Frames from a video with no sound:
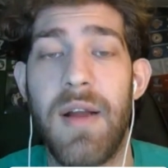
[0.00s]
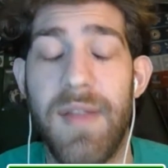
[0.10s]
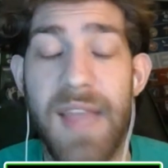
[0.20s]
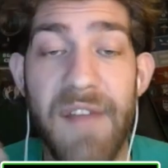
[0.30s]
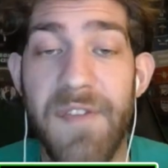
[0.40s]

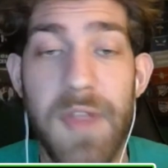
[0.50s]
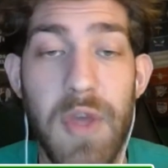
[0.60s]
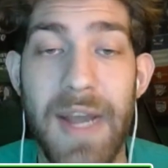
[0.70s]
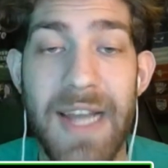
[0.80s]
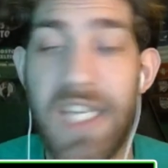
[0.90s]
the effort that
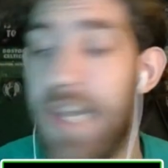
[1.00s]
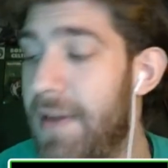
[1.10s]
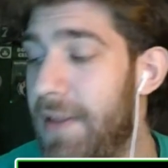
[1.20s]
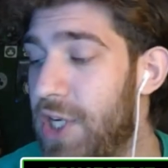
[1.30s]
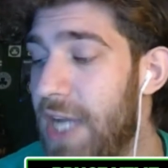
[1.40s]
you guys giving
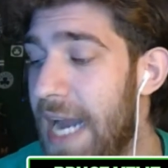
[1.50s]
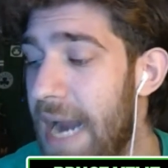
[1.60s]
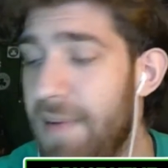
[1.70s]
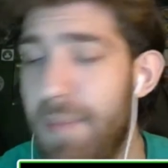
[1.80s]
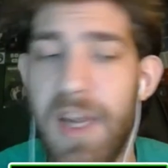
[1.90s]
in the chat,
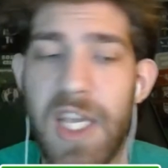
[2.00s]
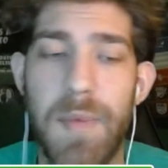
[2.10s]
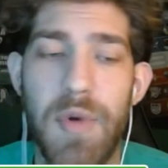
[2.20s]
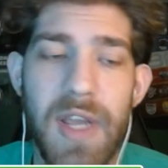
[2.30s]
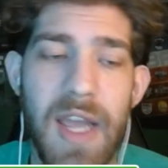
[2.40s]
everybody
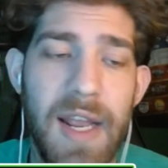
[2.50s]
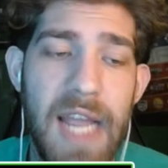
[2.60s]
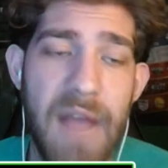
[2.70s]
communicating,